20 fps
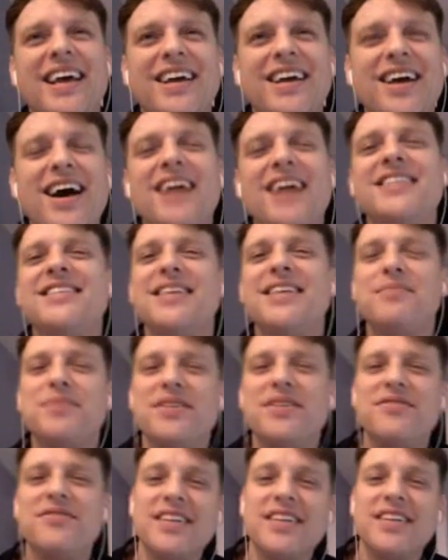concept
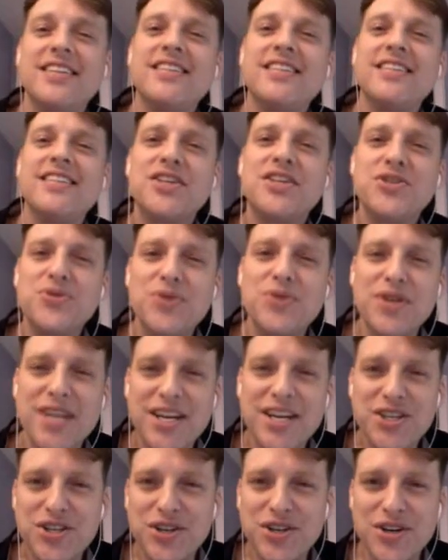of the contextual
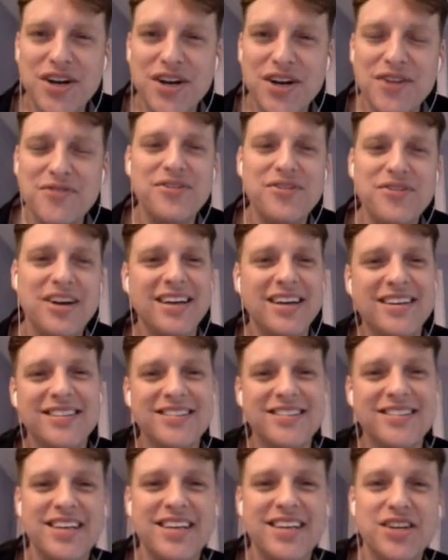nature of
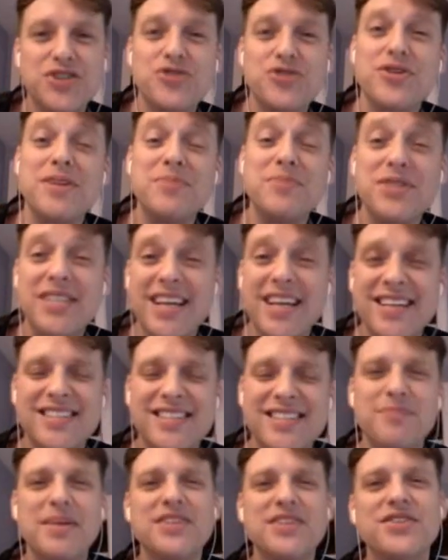uh, extreme
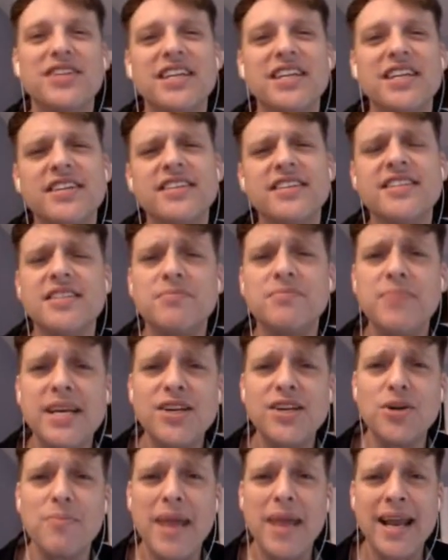states and mental illness is
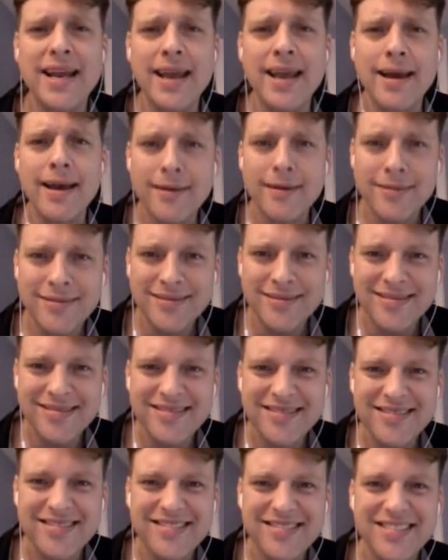Beatlemania.
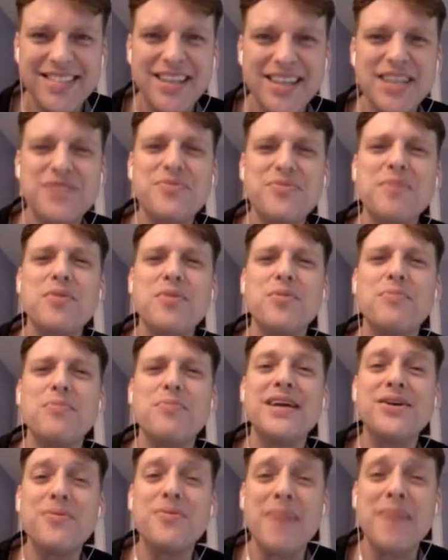You guys remember
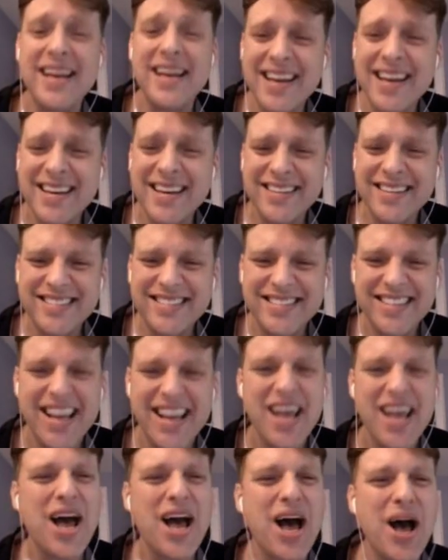Beatlemania,
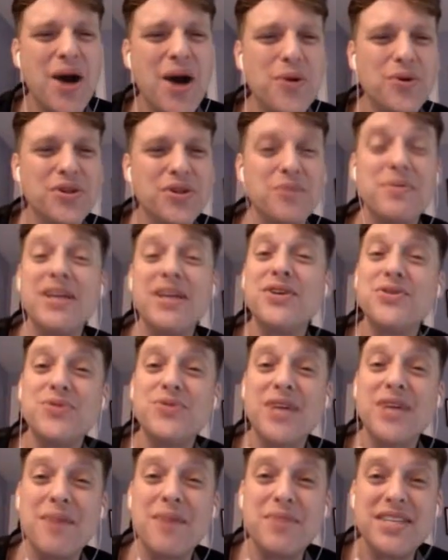uh, where the Beatles
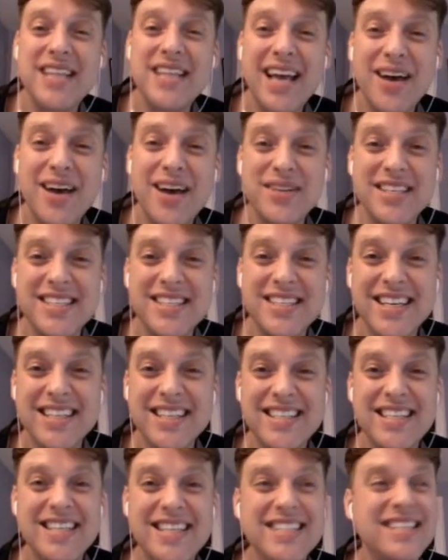would come to town in the
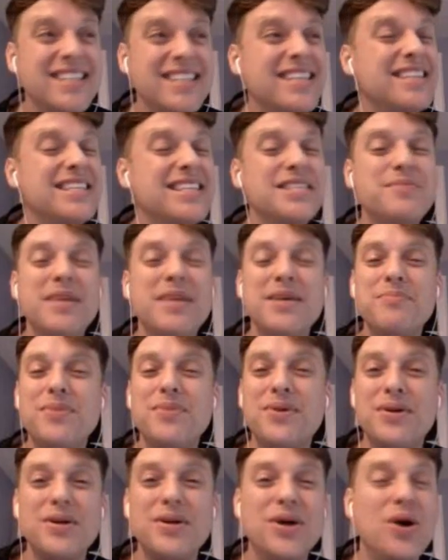'60s, and then these
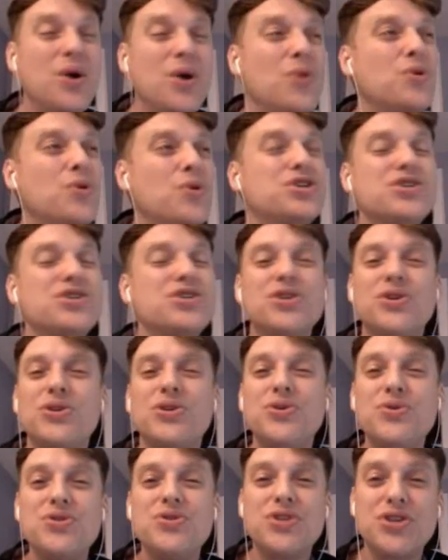people would just
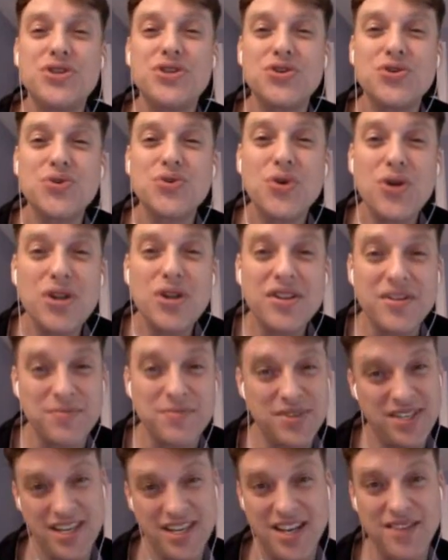lose control of
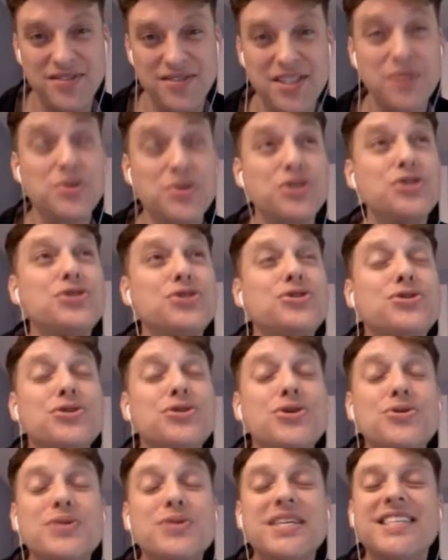themselves. They were
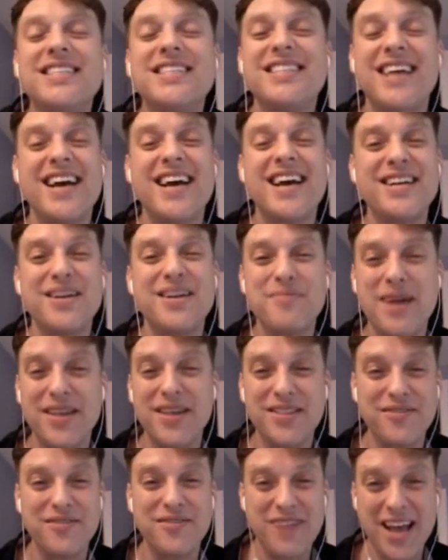so excited
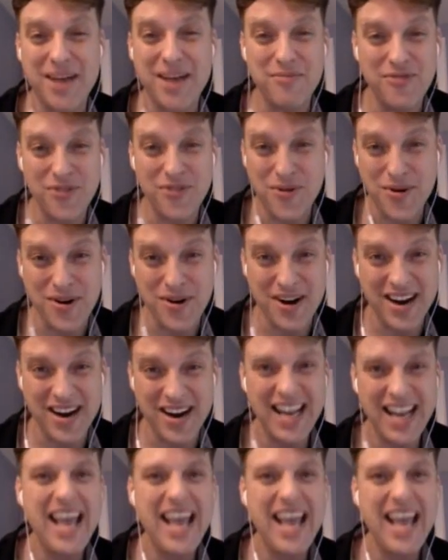about the Fab Four,